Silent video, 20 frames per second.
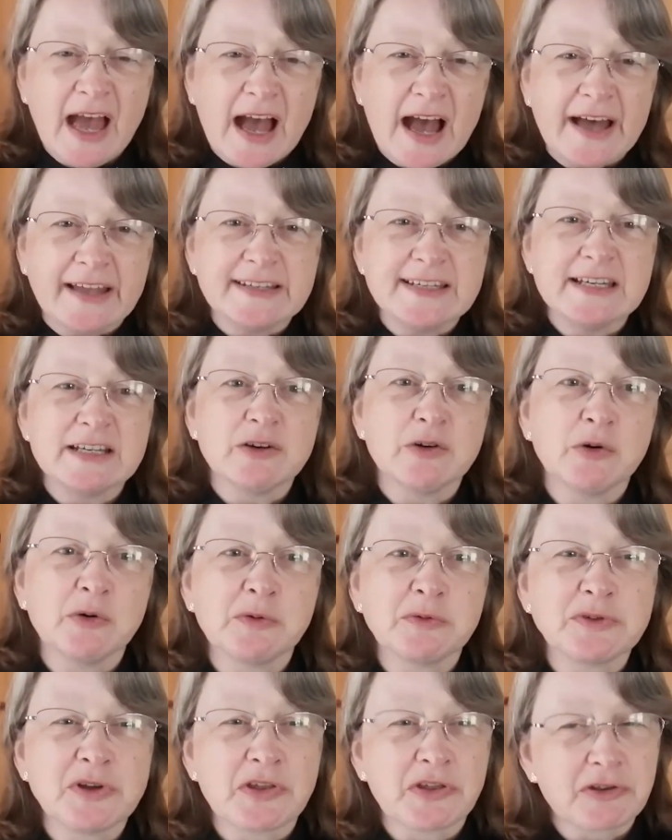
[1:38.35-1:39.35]
and he
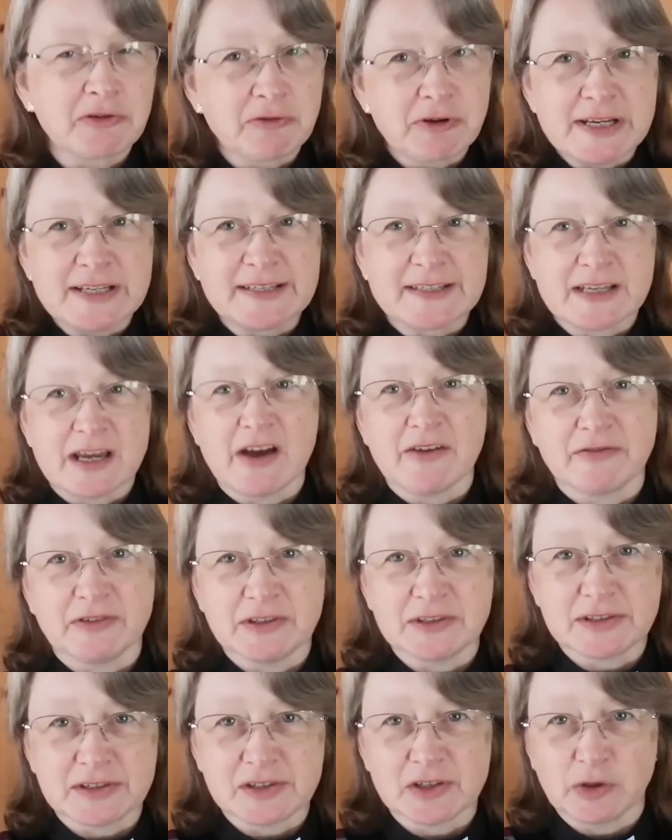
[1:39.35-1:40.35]
called three
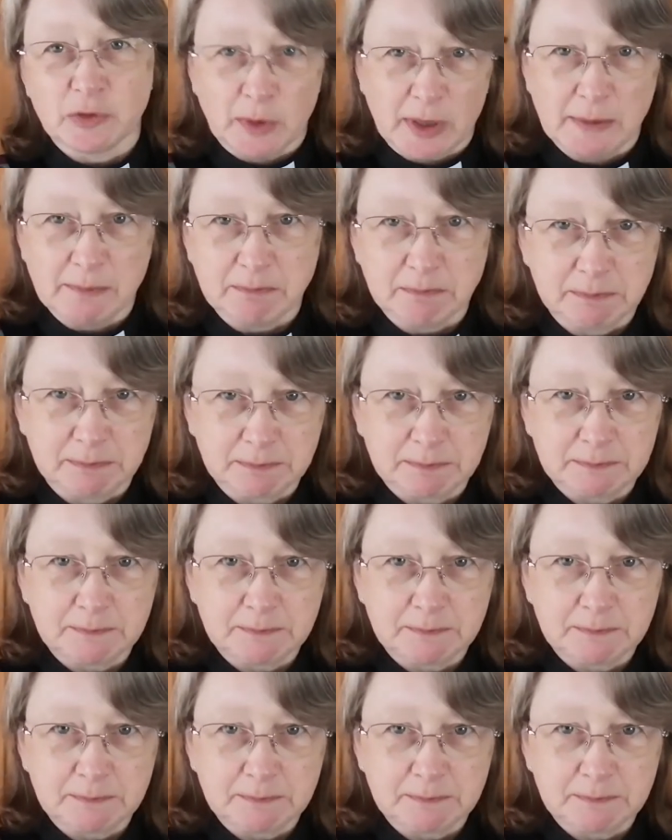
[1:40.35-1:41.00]
servants to him.